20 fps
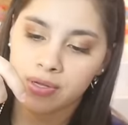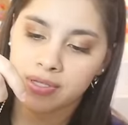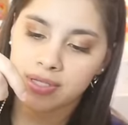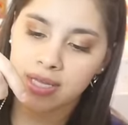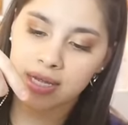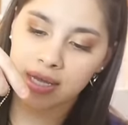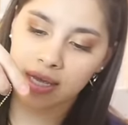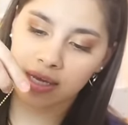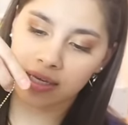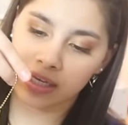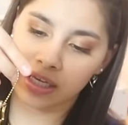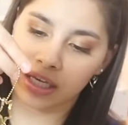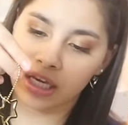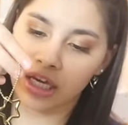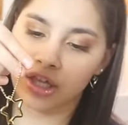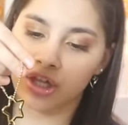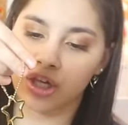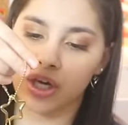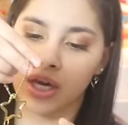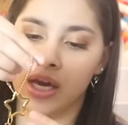it's like a
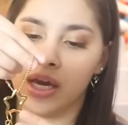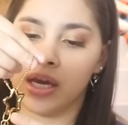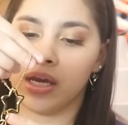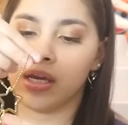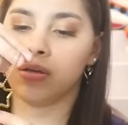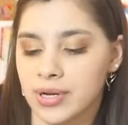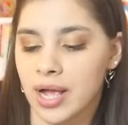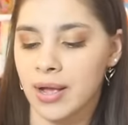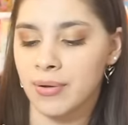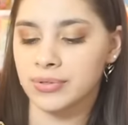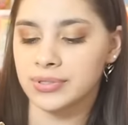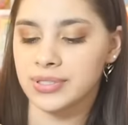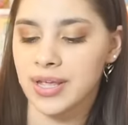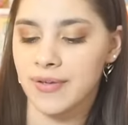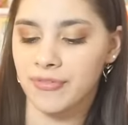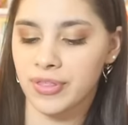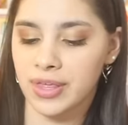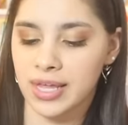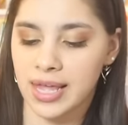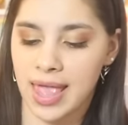keychain. I will
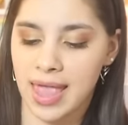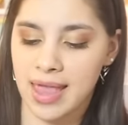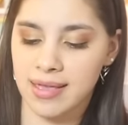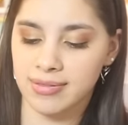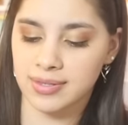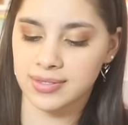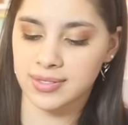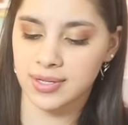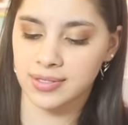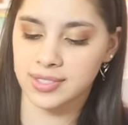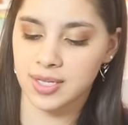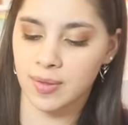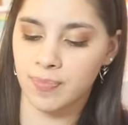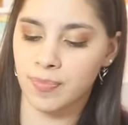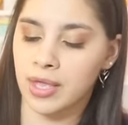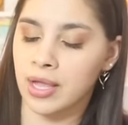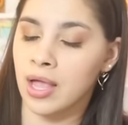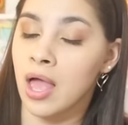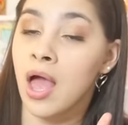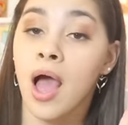definitely hang this on
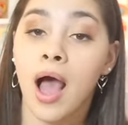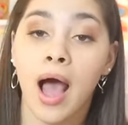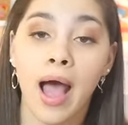something.